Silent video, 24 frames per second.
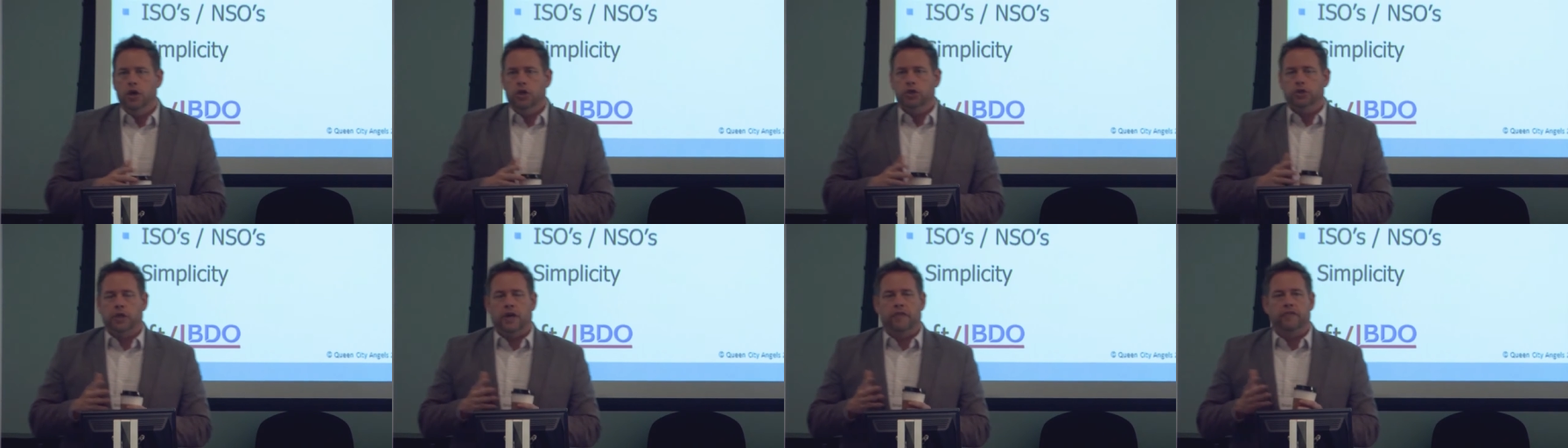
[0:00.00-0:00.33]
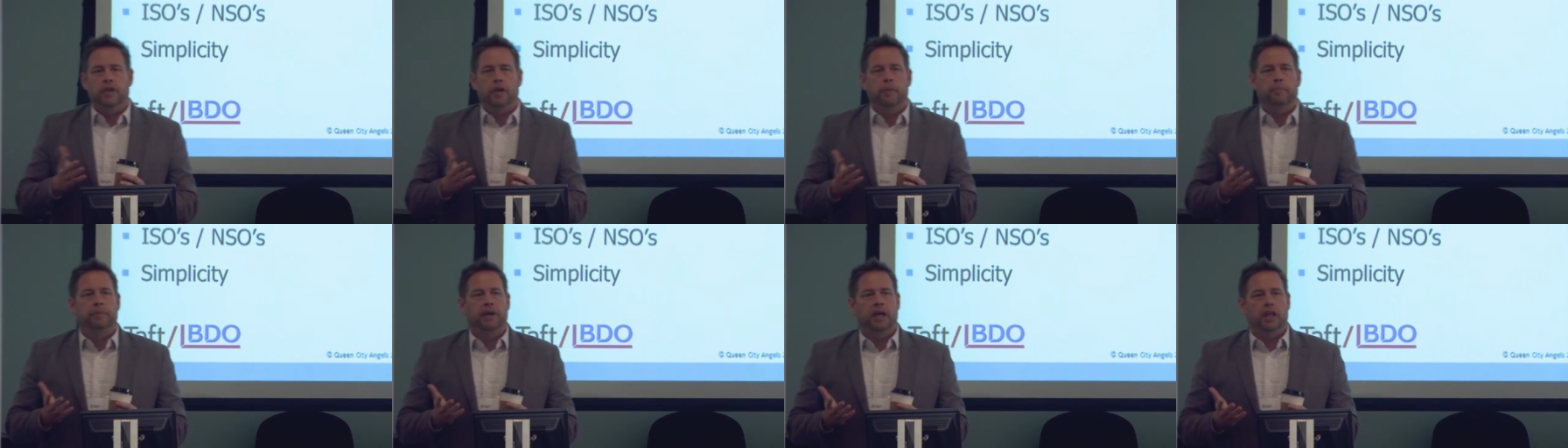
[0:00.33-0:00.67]
So you have
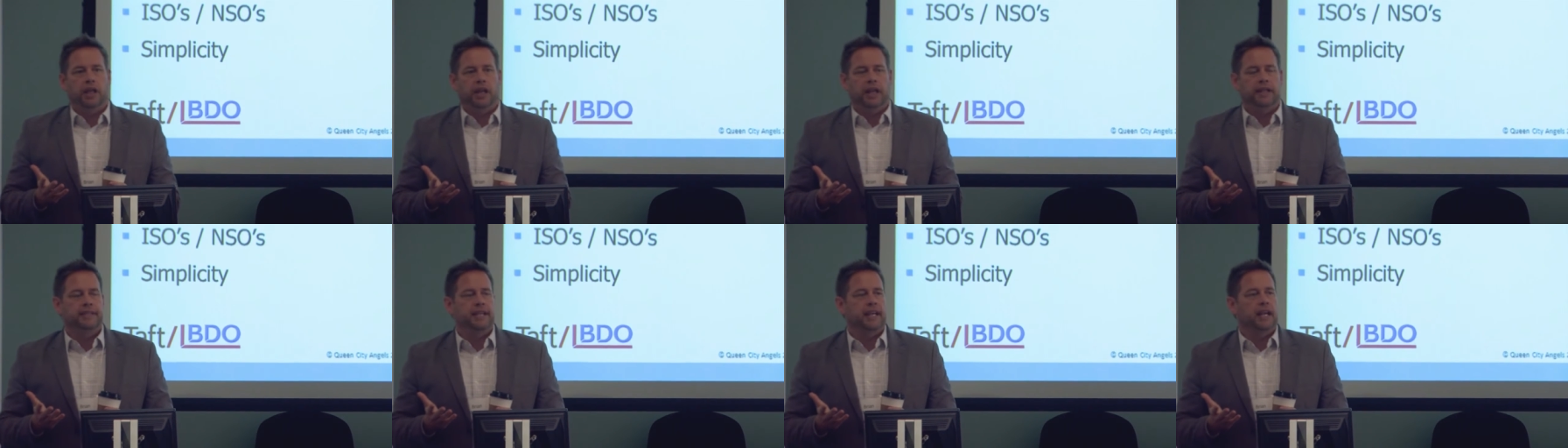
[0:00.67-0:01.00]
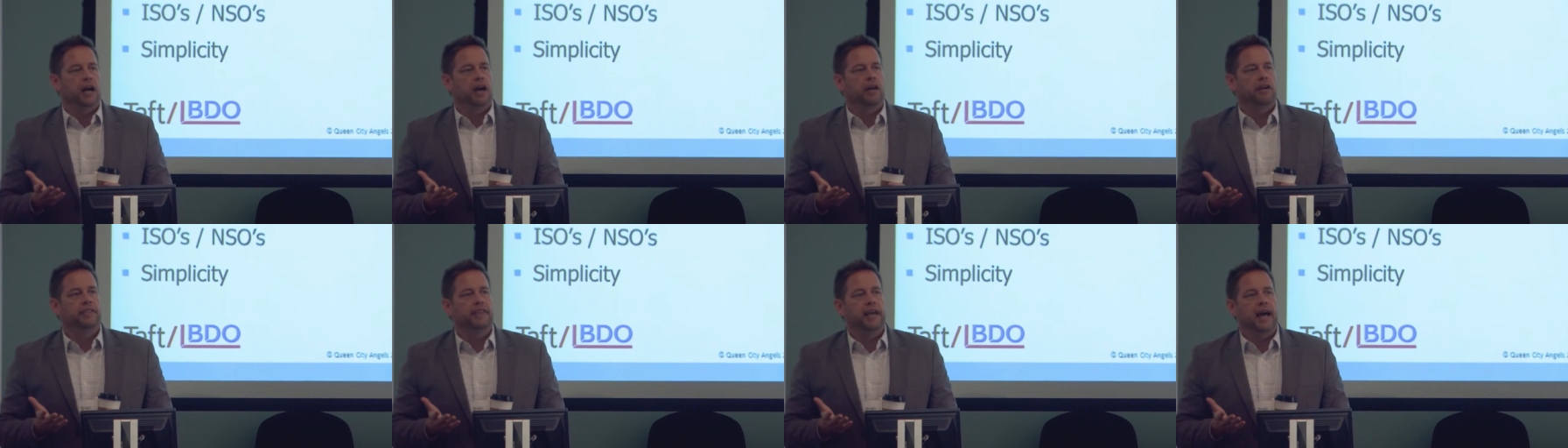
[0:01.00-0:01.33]
the ability to take a
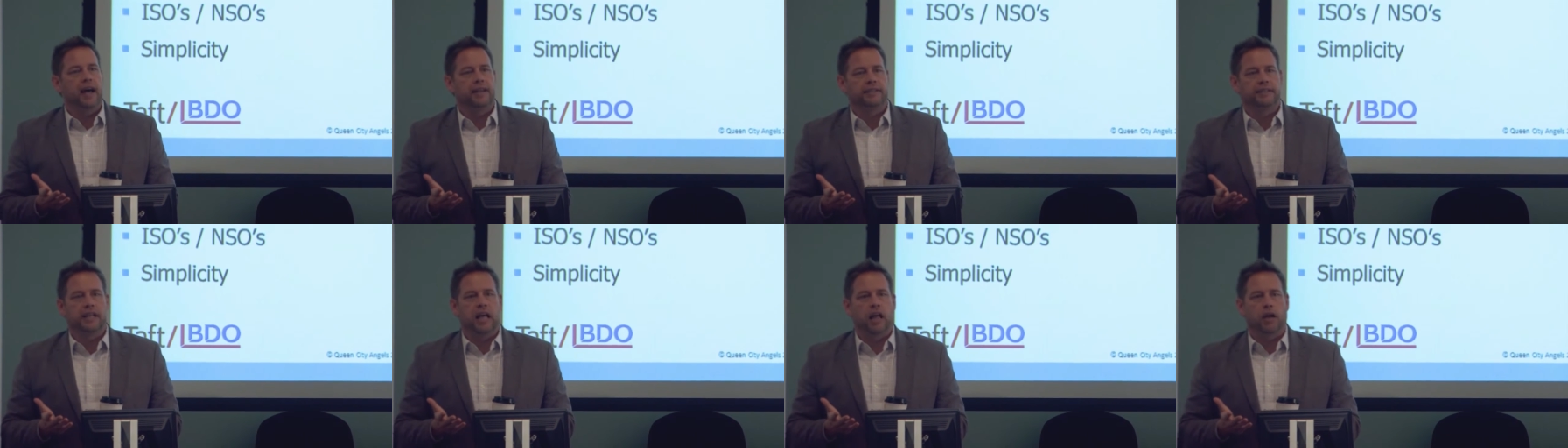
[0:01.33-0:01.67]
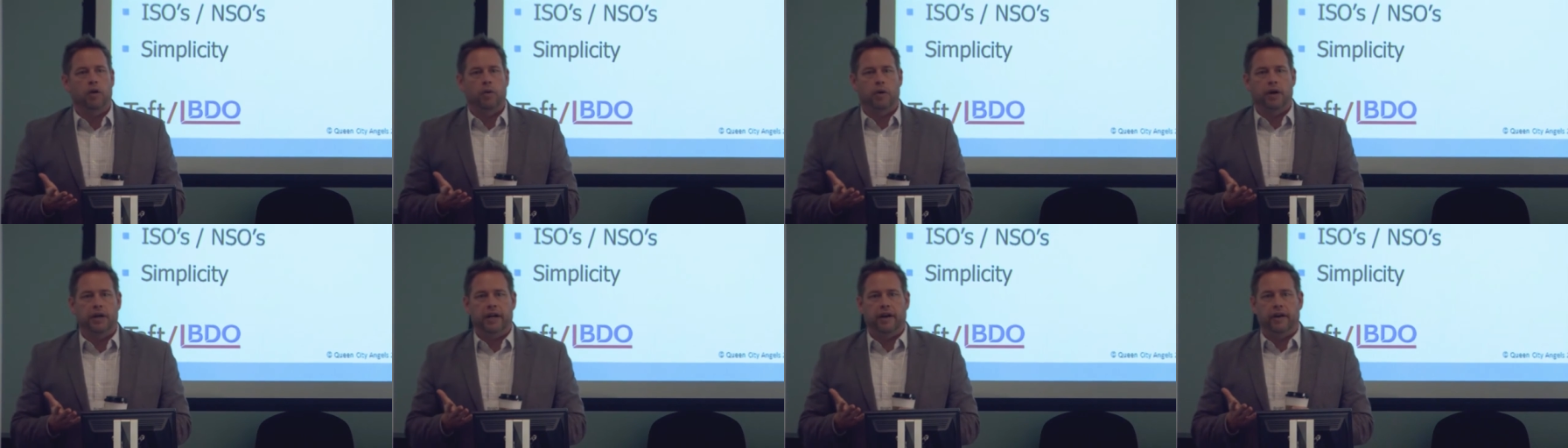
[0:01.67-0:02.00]
$100,000
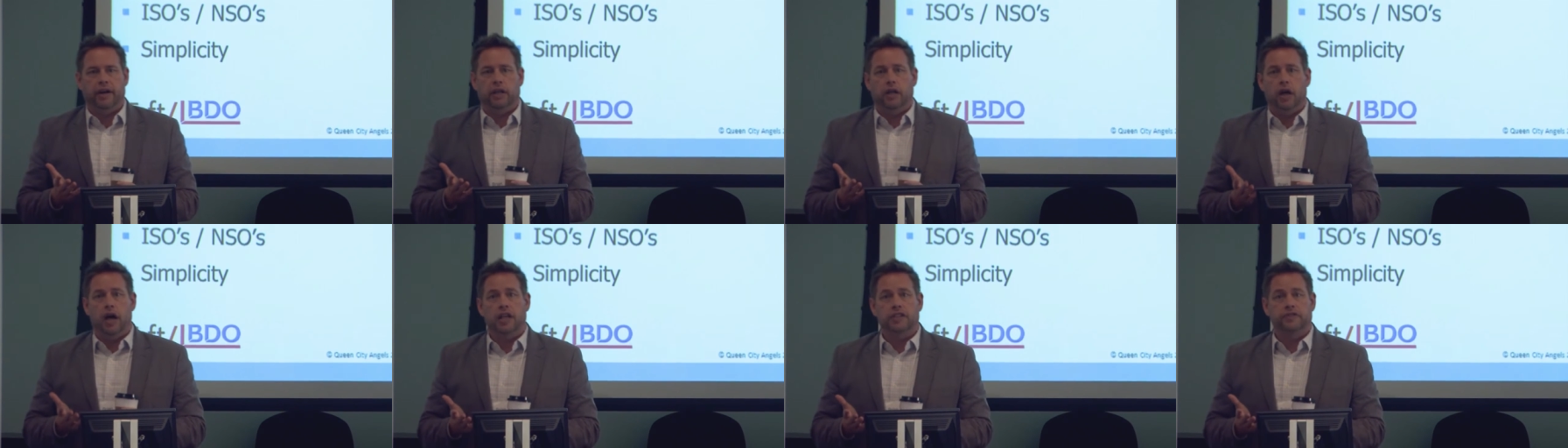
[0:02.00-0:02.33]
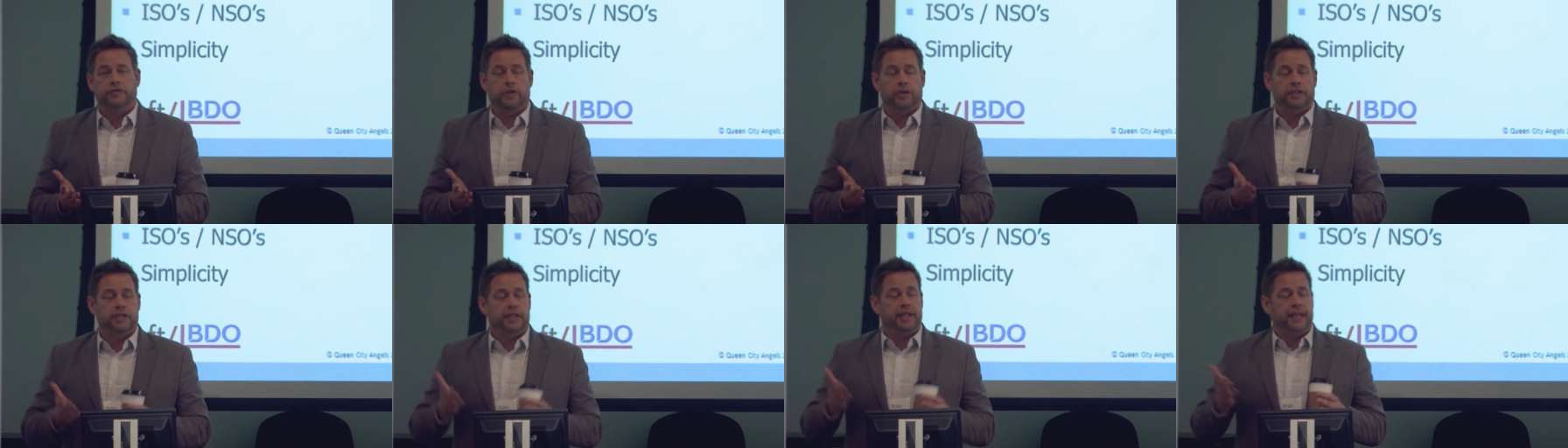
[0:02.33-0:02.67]
ordinary loss
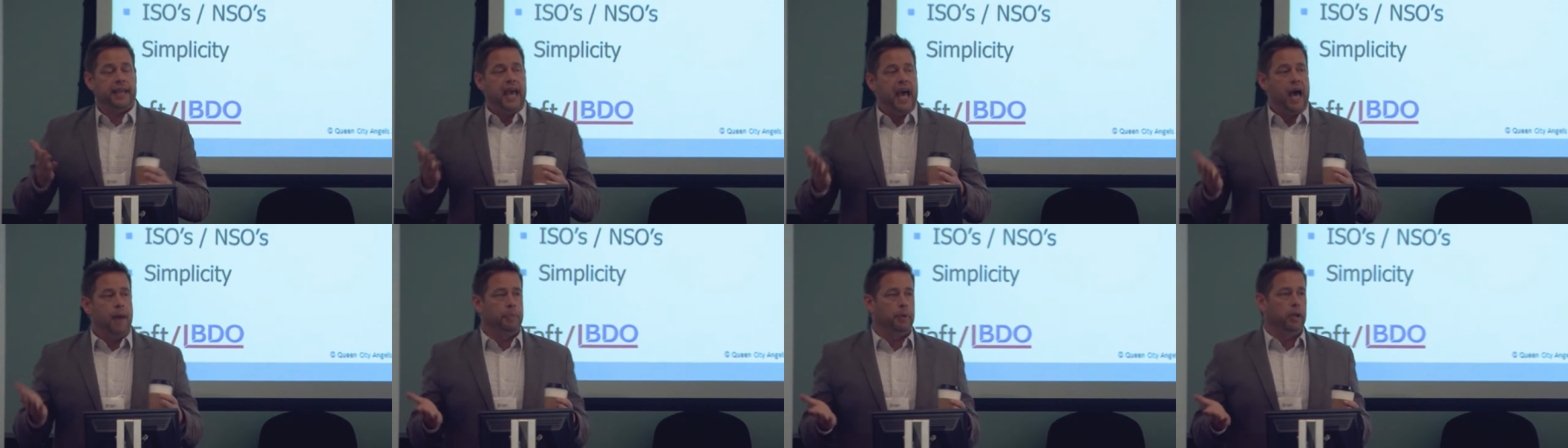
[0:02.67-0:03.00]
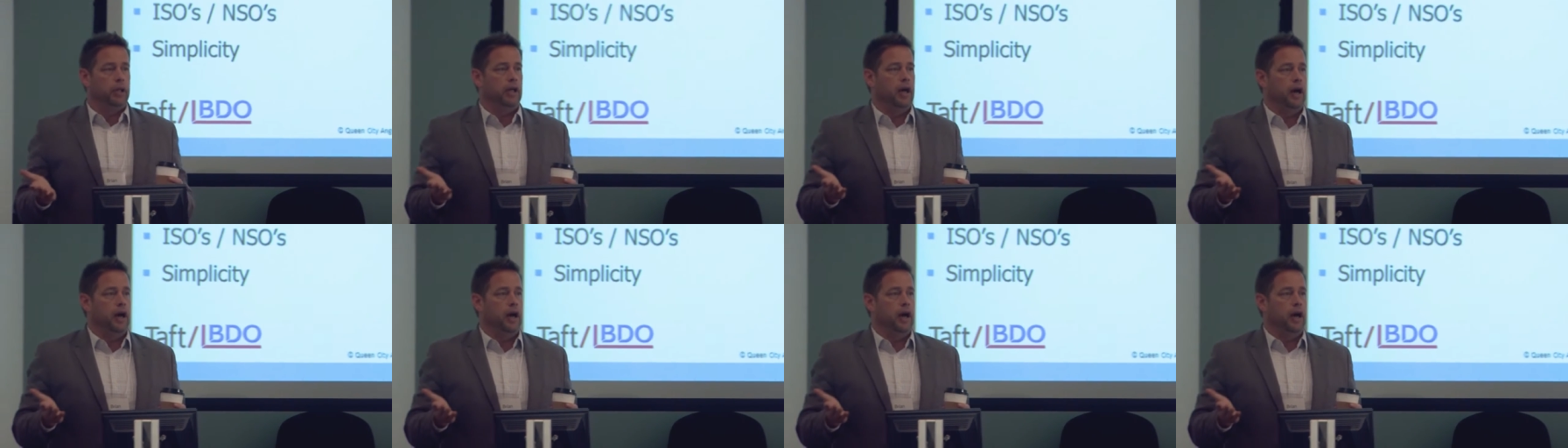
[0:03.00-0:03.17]
versus a capital